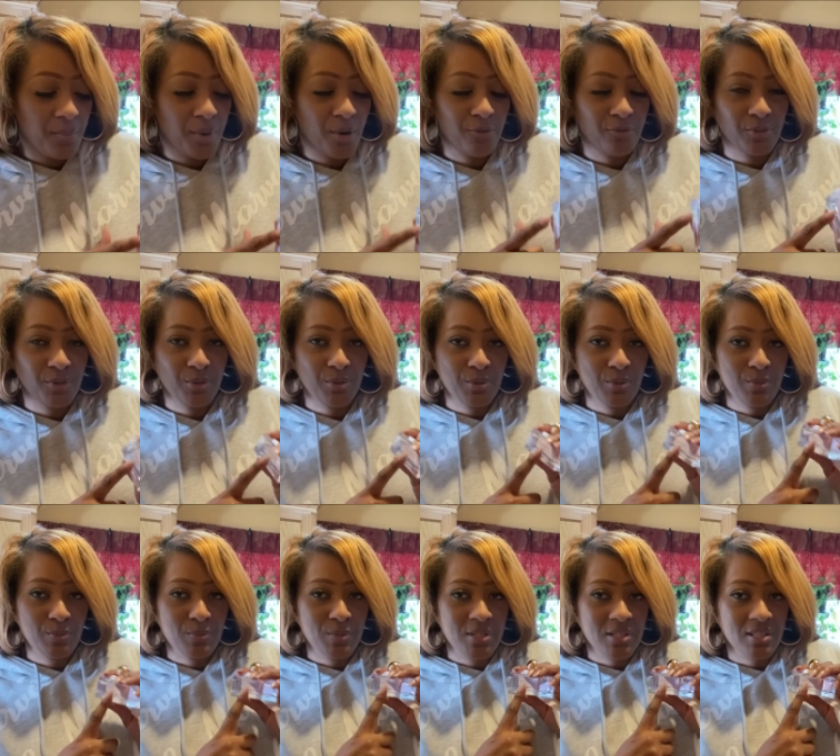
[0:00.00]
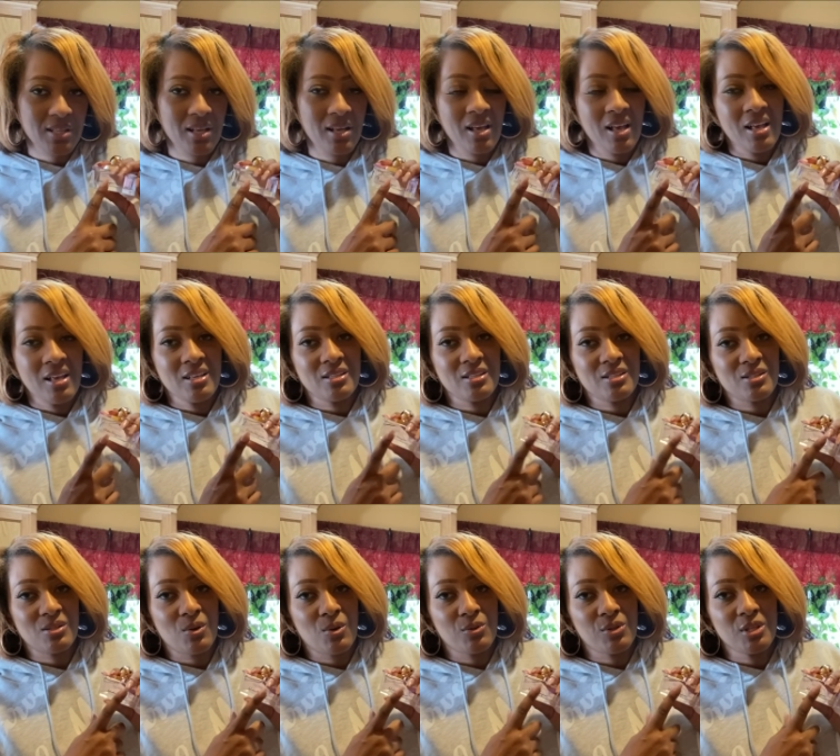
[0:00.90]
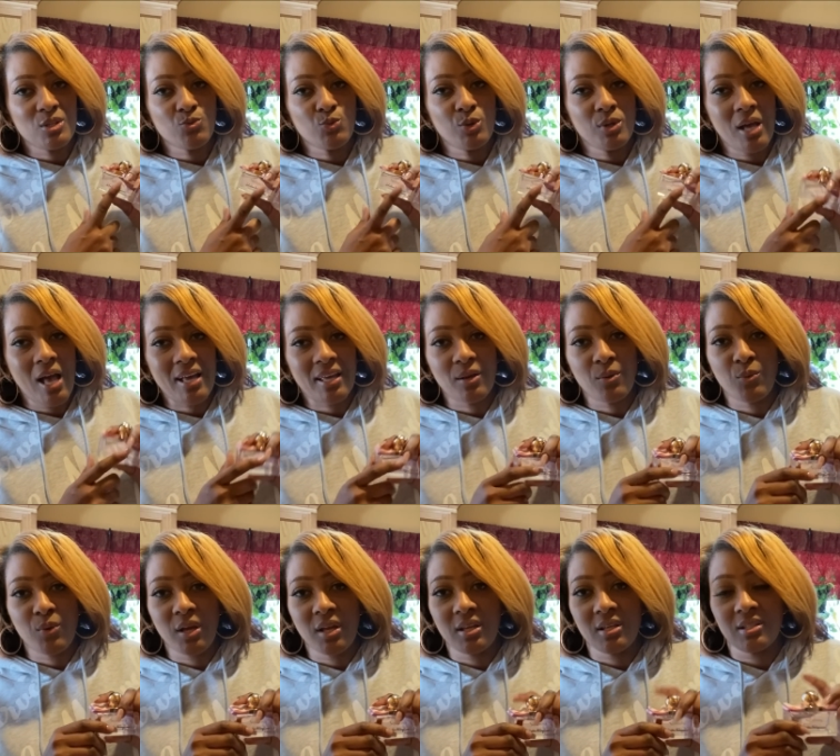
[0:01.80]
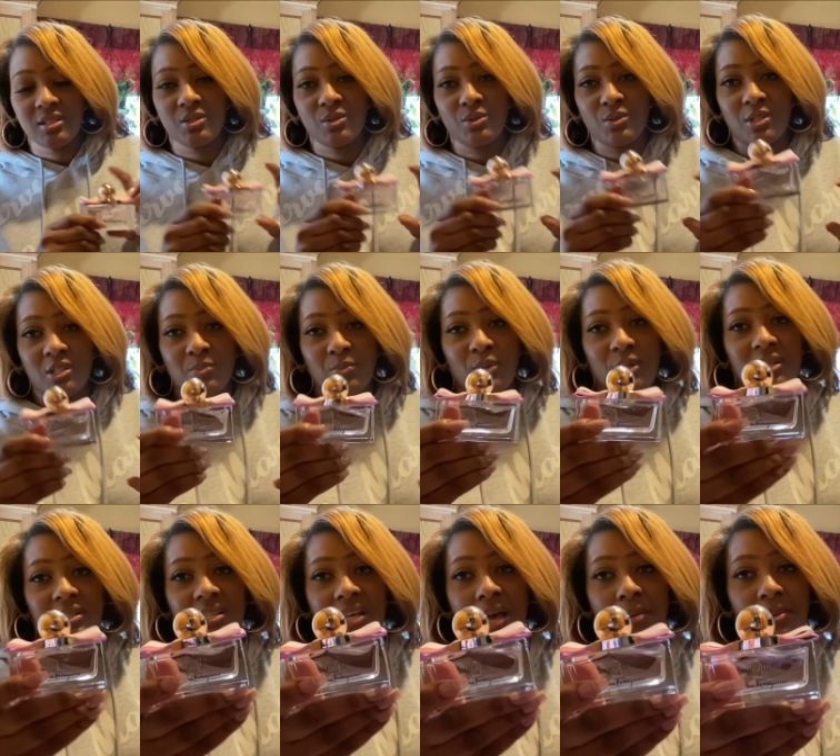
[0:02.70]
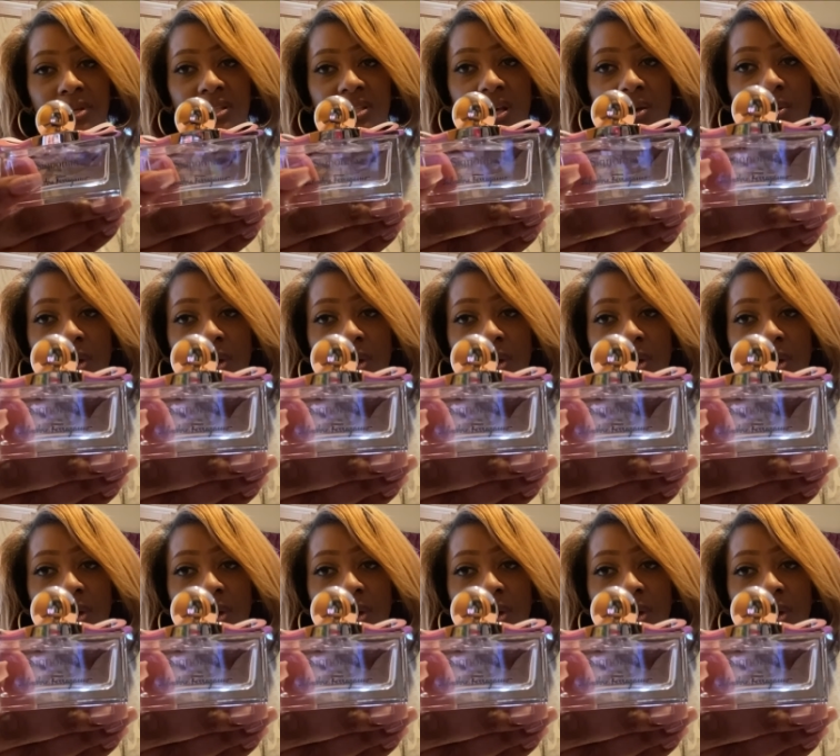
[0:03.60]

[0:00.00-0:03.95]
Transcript: perfumes so this one I can wait until the springtime. It's